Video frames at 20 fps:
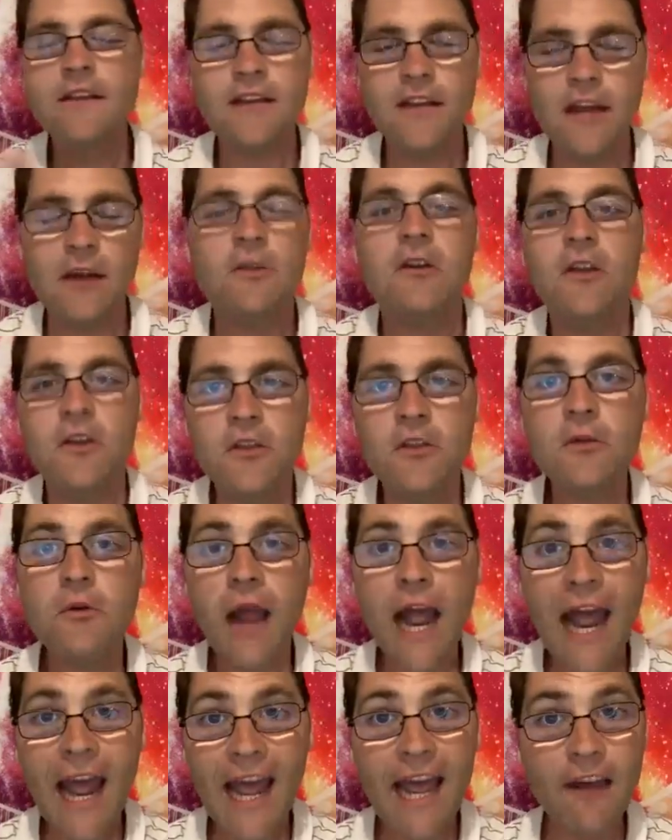No, you
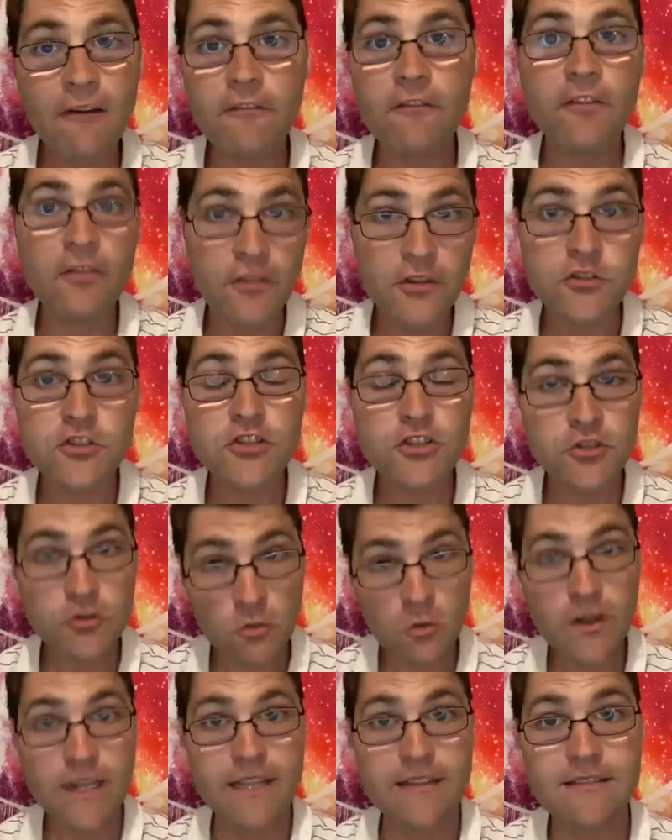have the
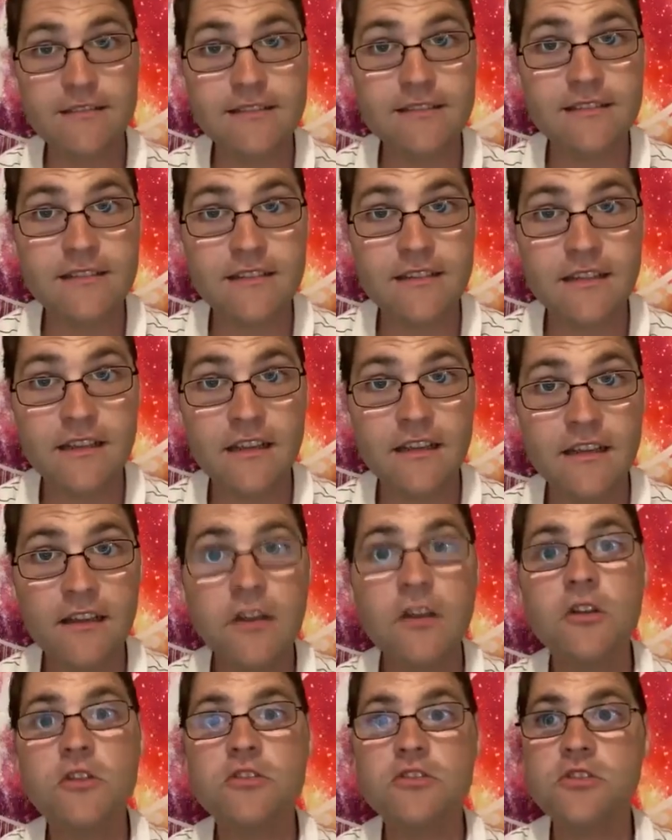choice
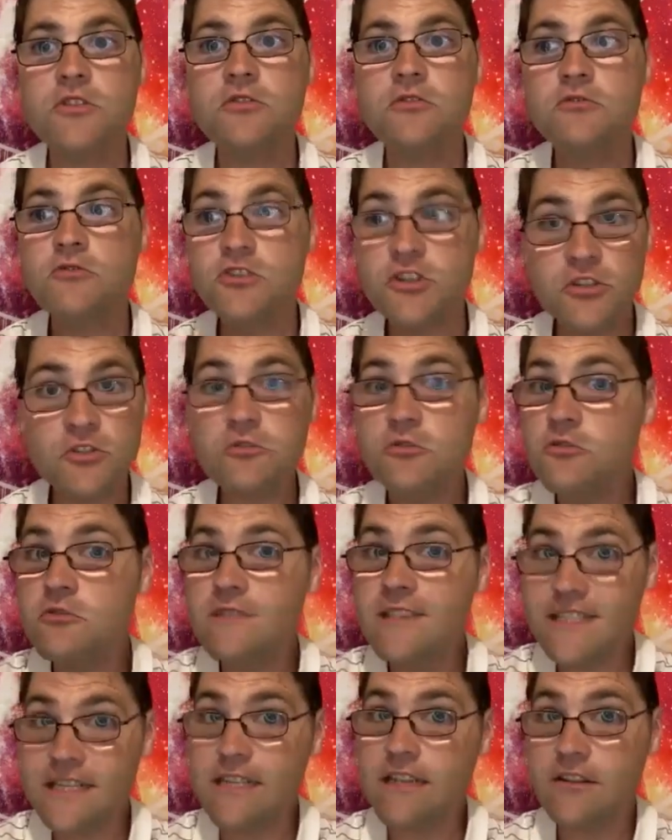to
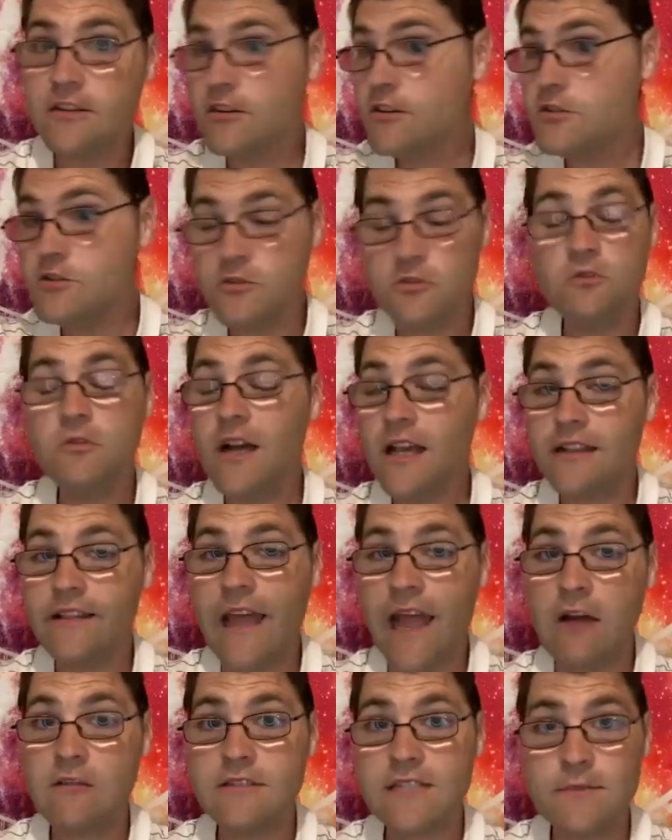choose either to
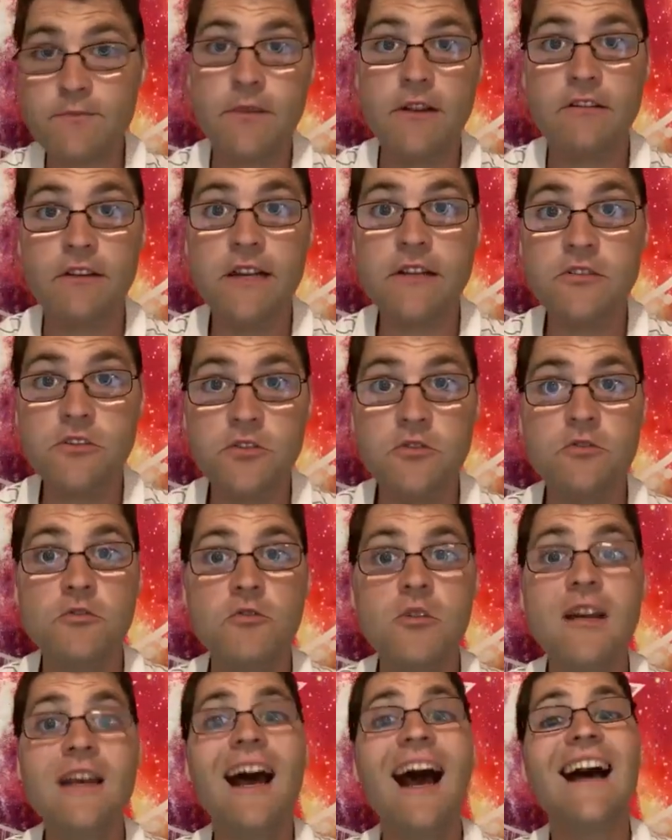allow spirit
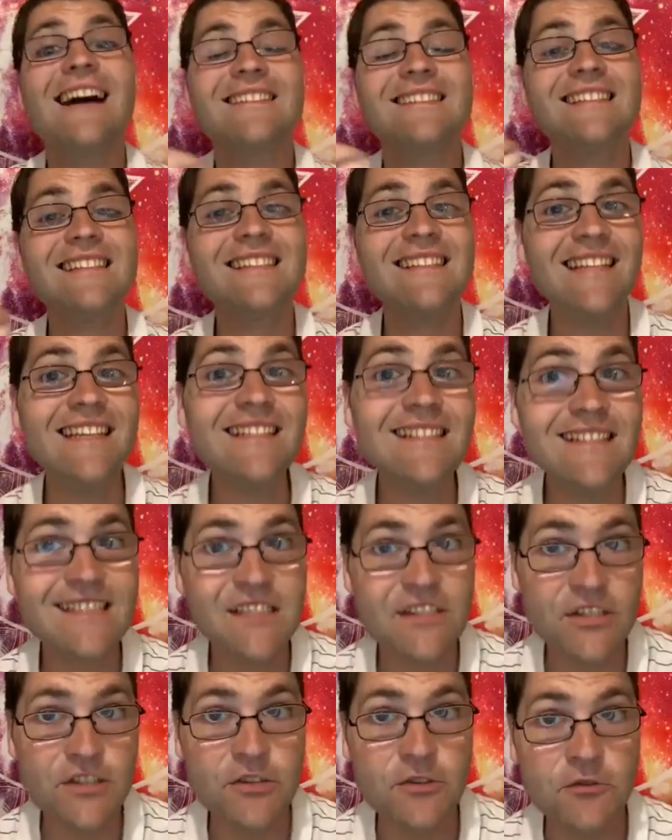to
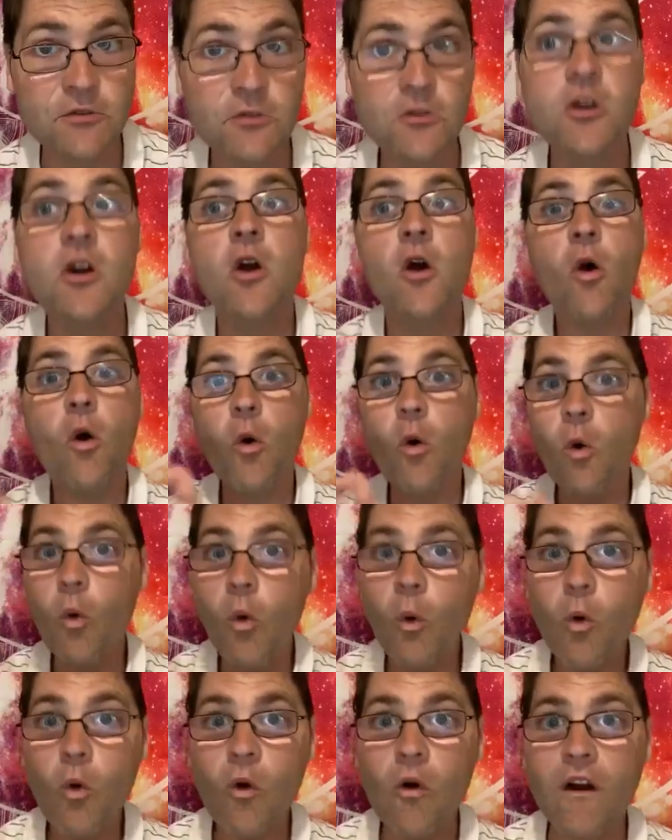assist you
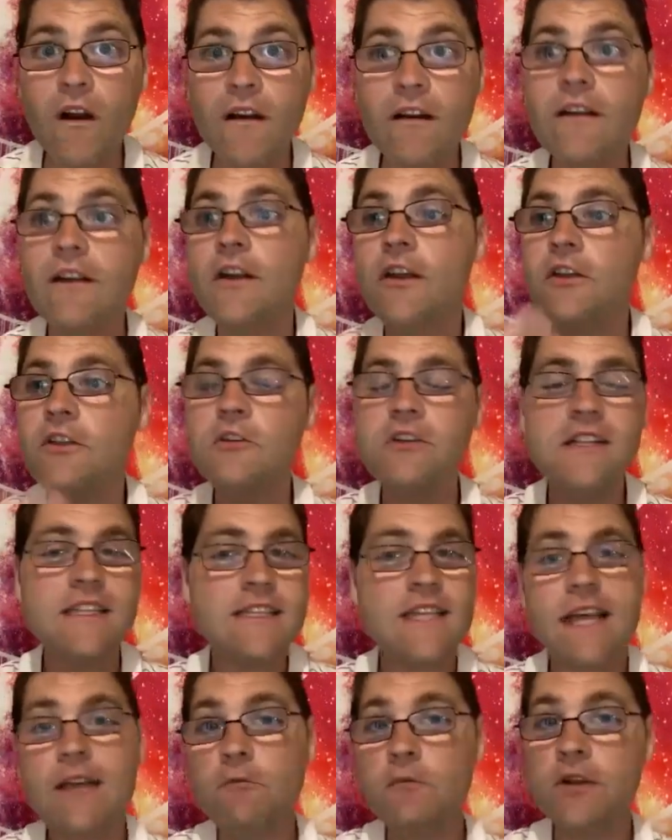or you can
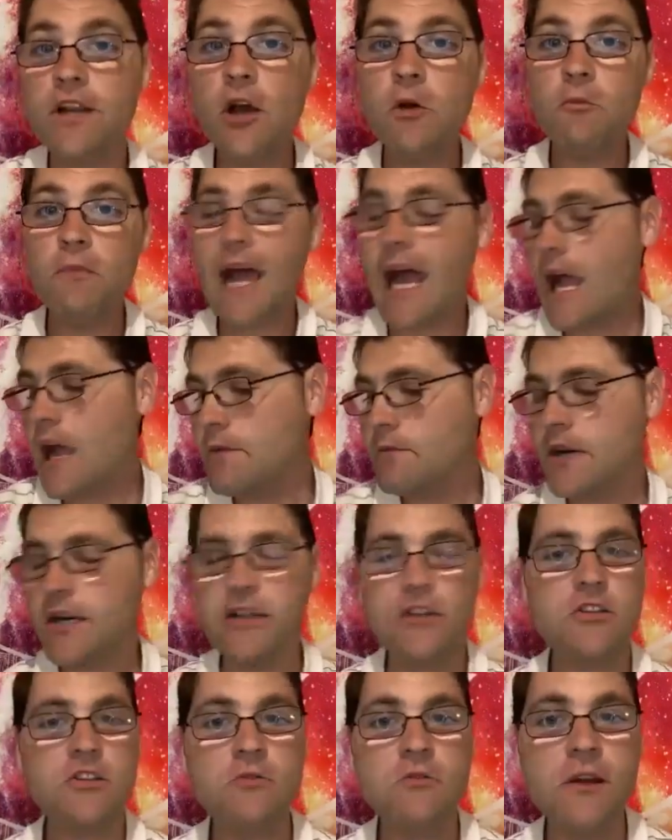say, well, nope, I'm going
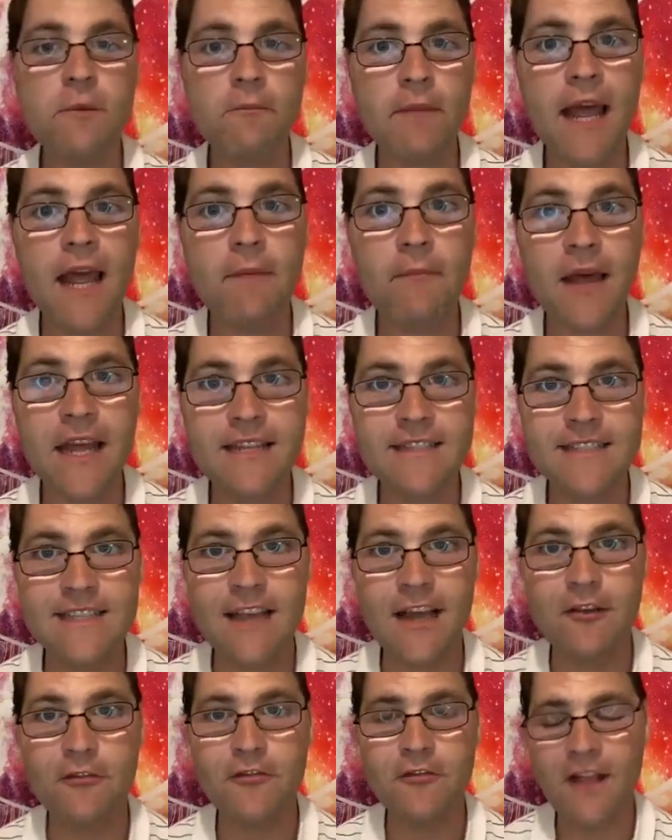to do it by
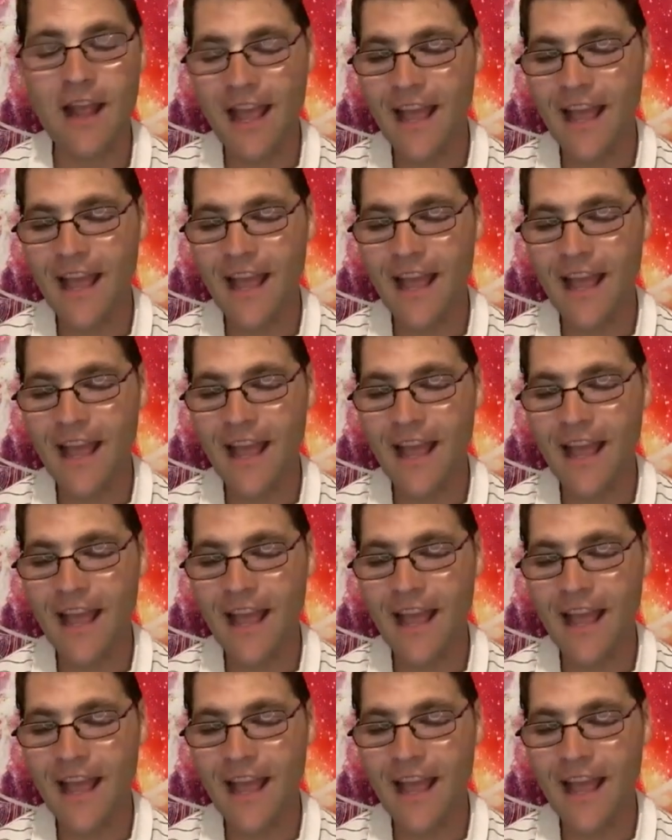myself.